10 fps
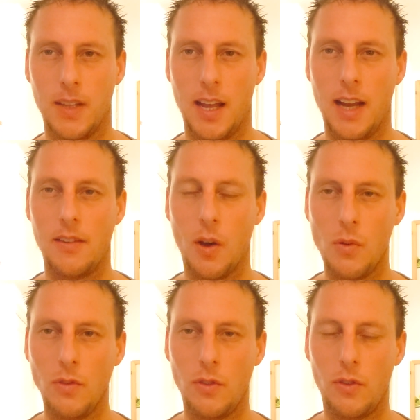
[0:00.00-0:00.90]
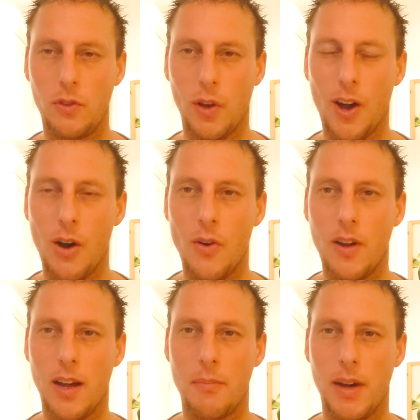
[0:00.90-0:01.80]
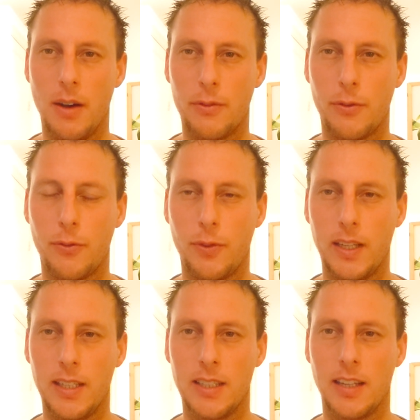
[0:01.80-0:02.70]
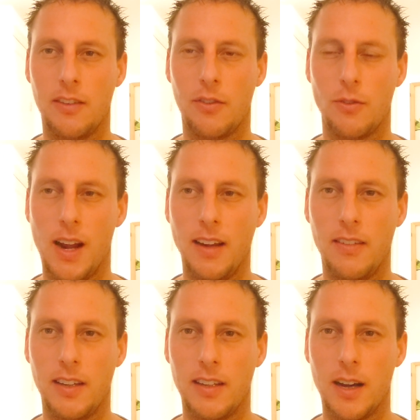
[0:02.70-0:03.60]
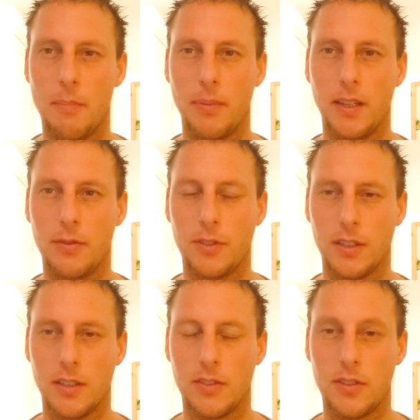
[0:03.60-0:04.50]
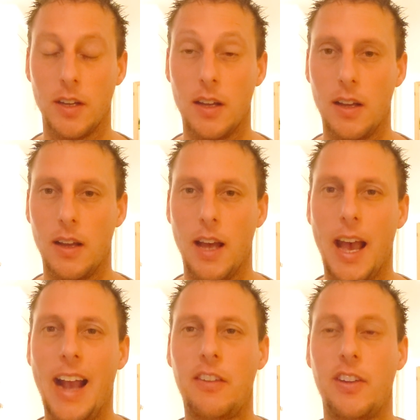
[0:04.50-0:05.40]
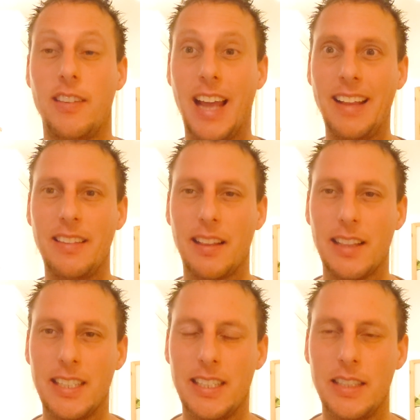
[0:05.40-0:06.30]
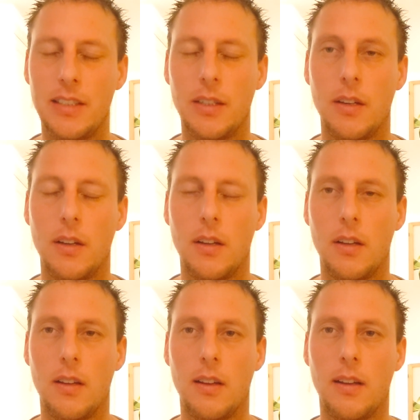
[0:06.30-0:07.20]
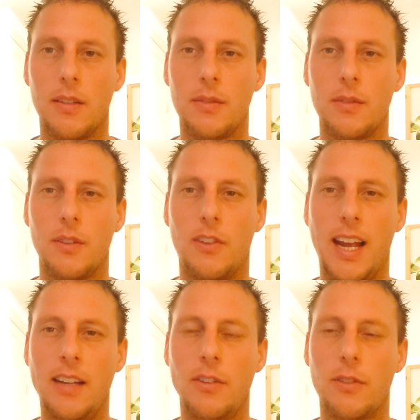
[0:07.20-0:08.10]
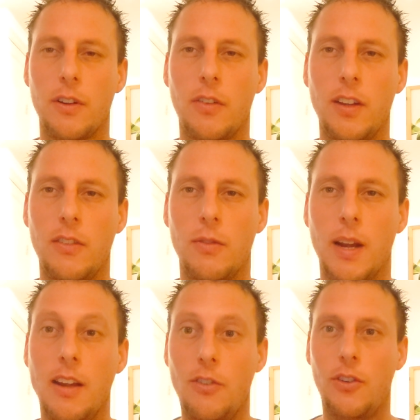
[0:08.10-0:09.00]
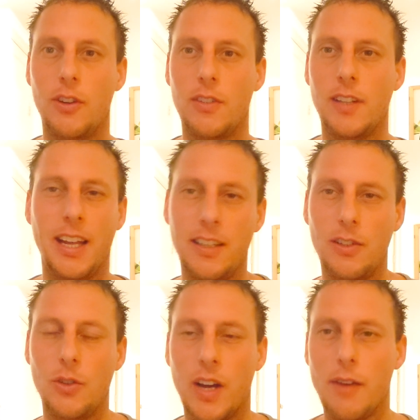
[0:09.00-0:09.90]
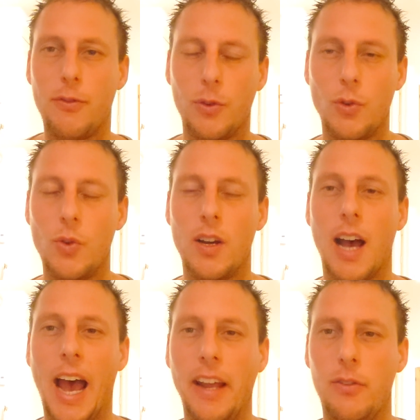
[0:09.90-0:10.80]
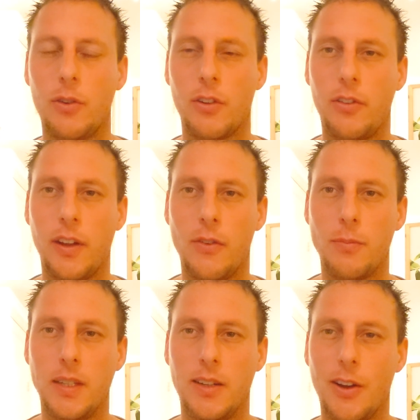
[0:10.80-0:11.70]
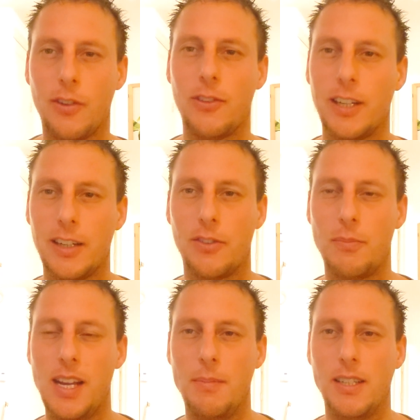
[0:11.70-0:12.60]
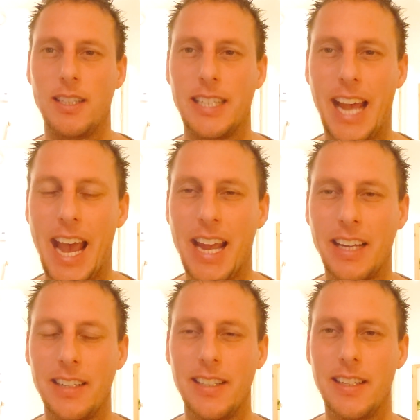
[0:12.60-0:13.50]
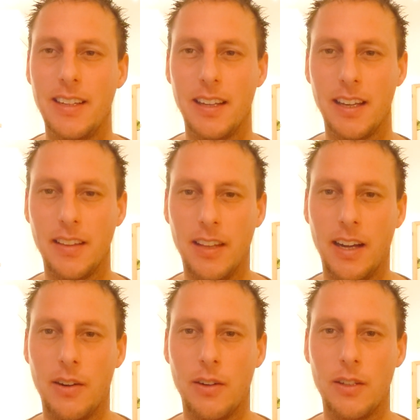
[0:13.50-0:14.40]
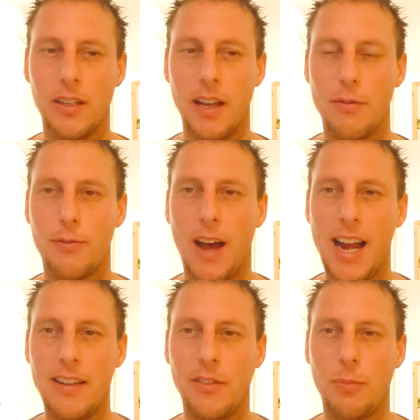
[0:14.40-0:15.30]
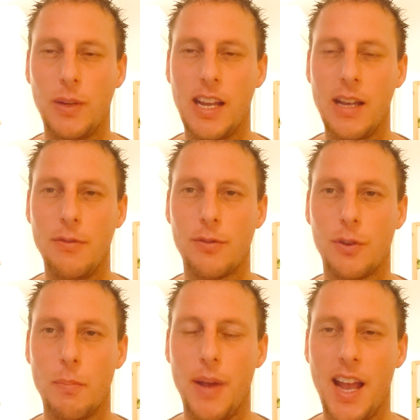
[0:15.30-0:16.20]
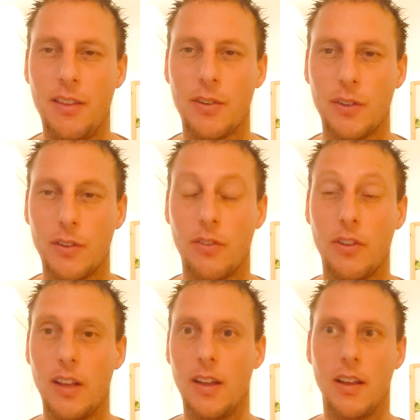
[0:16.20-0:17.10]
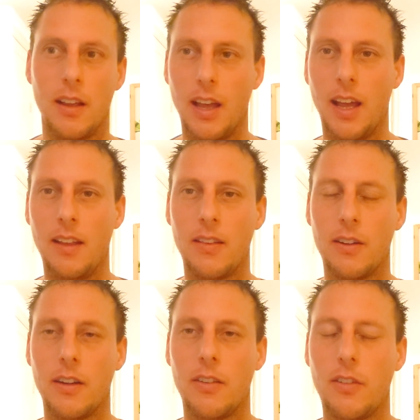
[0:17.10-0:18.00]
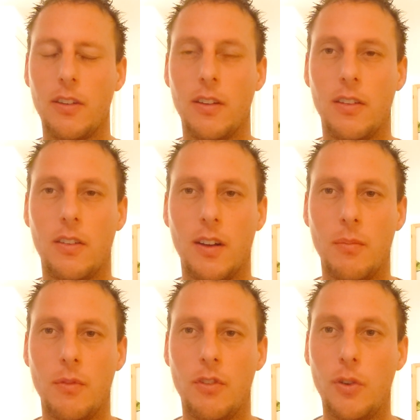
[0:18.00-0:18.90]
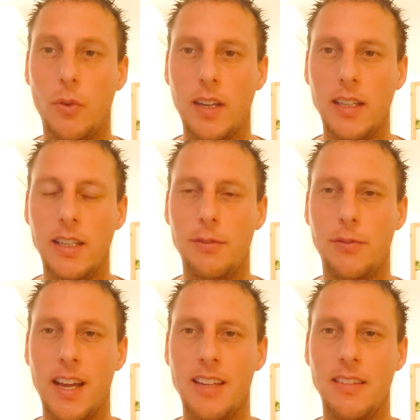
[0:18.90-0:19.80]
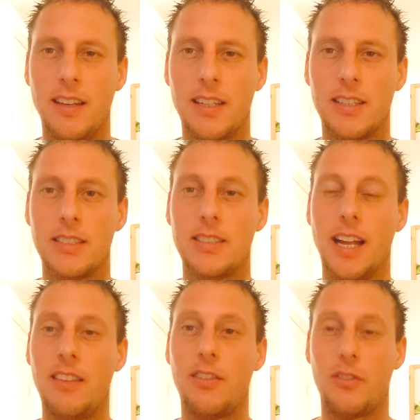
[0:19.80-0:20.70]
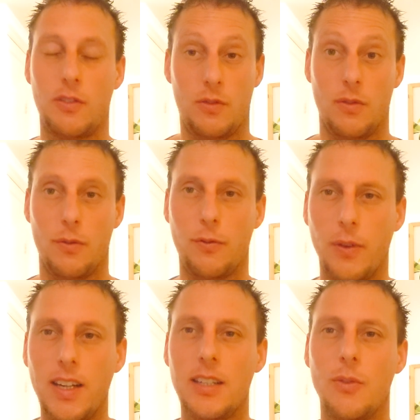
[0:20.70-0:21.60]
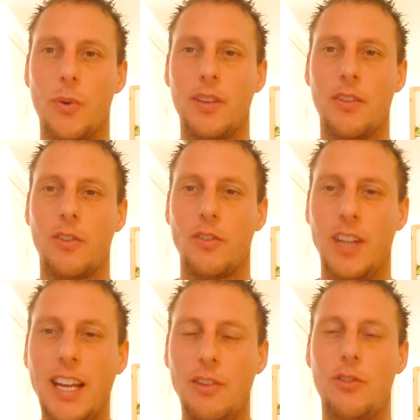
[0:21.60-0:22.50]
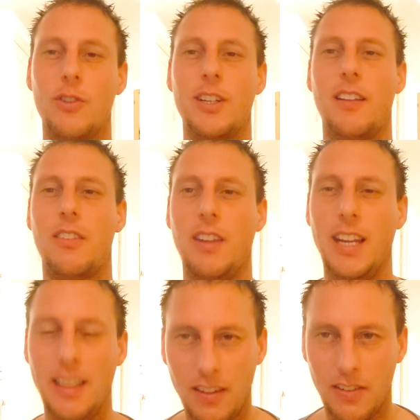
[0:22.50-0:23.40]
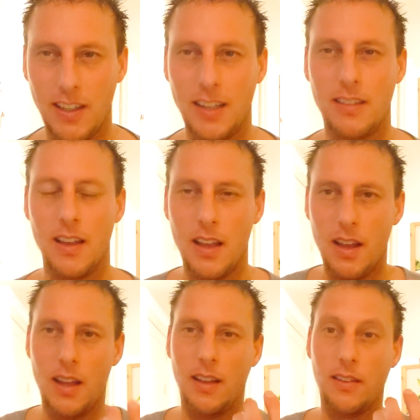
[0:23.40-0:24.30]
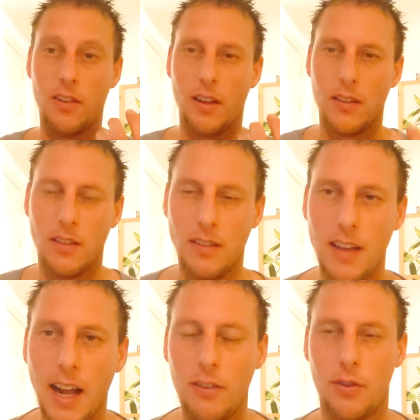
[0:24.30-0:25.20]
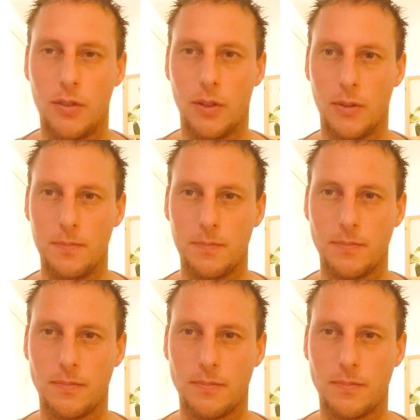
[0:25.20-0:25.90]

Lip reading: I don't talk about fear that's rising up if there's accidentally a dangerous situation and you have to hide yourself because there is maybe a gang and there are violence behavioral patterns and there is some shocking event there. That's fear, what is nature, that is instinct, that is natural.